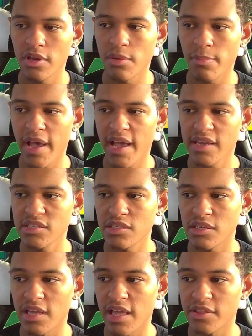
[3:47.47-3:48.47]
in the
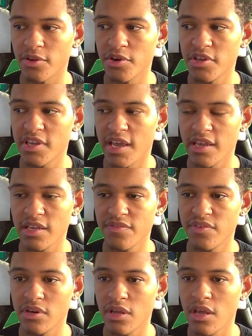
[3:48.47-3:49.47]
packs. Look at that, 30k
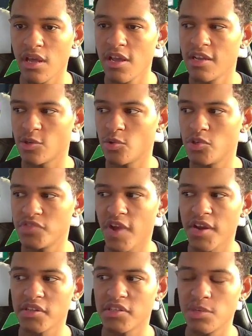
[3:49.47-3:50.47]
even. So you just
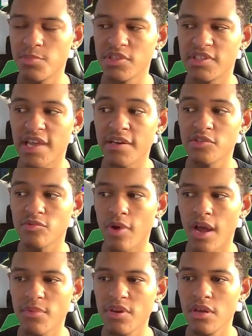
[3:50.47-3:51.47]
find the cheapest Dennis
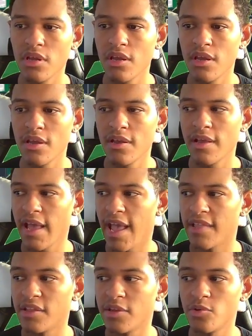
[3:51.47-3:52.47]
Rodman,
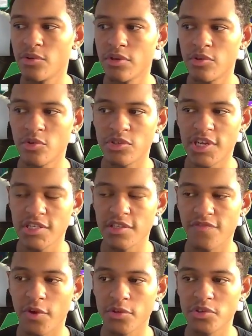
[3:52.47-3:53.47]
and then you you adjust
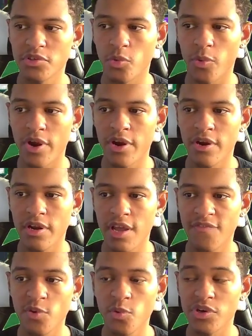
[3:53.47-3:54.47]
the filter to where
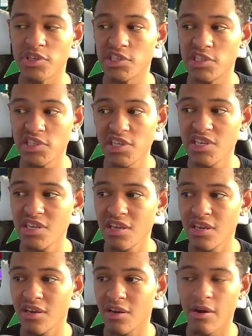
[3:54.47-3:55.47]
if you were to see,
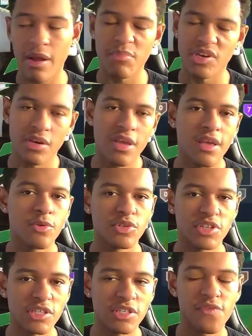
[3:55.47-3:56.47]
or I mean, you
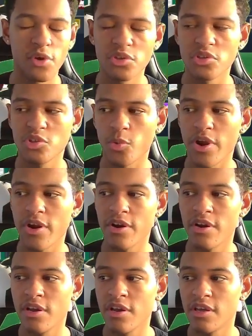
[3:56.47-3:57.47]
adjust the filter to
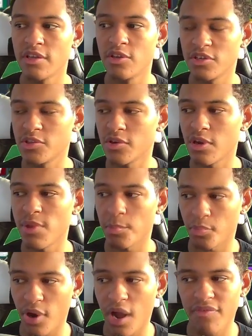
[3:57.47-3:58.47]
where you're still gonna
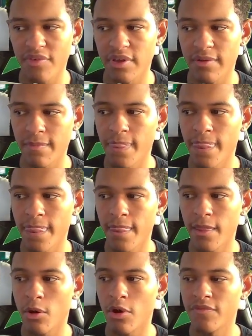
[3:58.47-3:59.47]
make profit
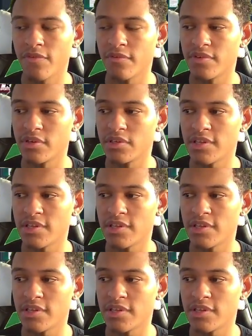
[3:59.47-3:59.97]
off of a